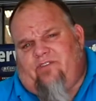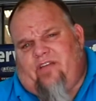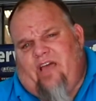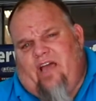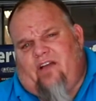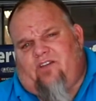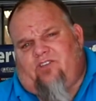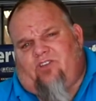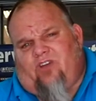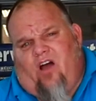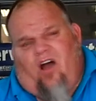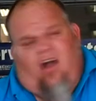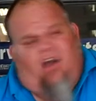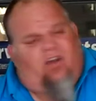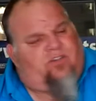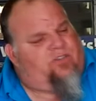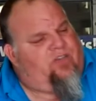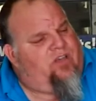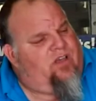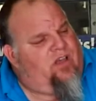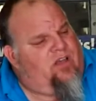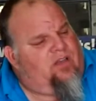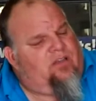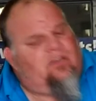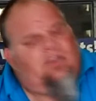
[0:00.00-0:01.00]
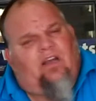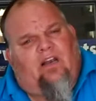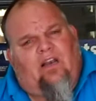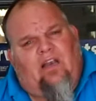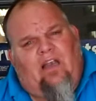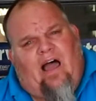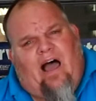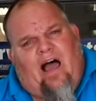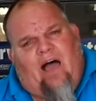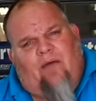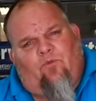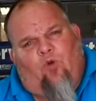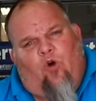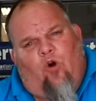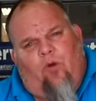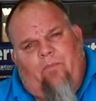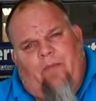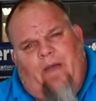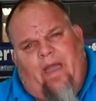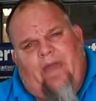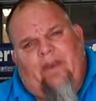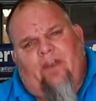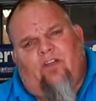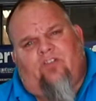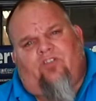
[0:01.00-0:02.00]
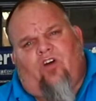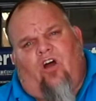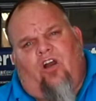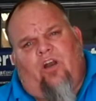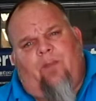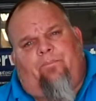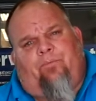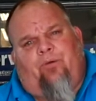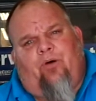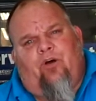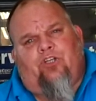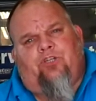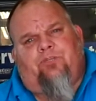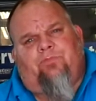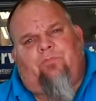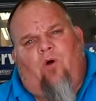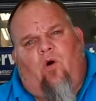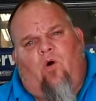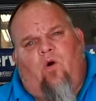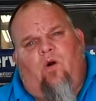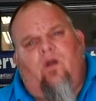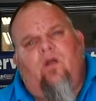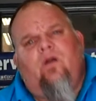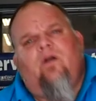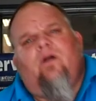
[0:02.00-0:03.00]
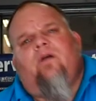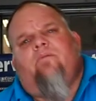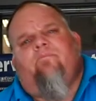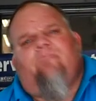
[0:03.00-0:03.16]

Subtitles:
Tech Talks. Little lawnmower maintenance on the push mower.